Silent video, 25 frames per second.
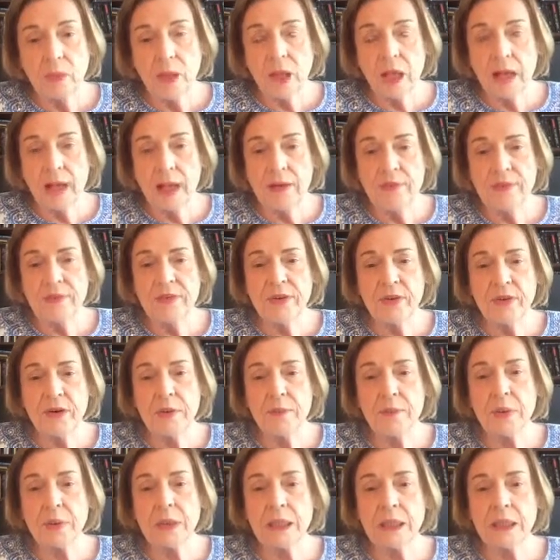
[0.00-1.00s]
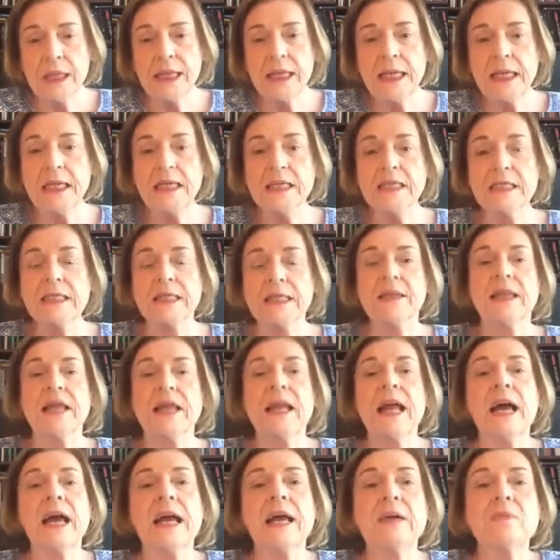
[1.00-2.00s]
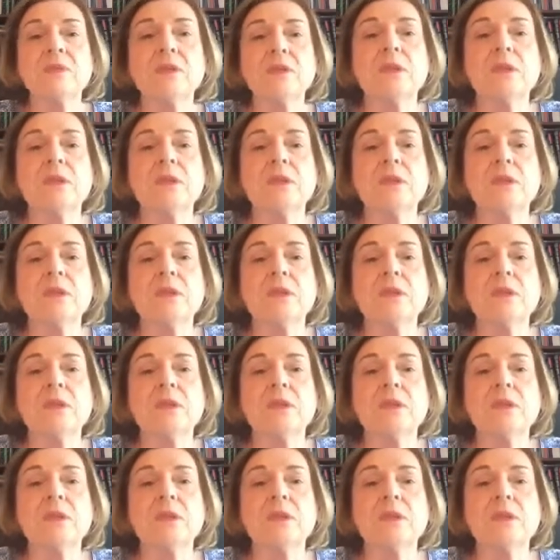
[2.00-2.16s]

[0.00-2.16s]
And I'm very pleased that I am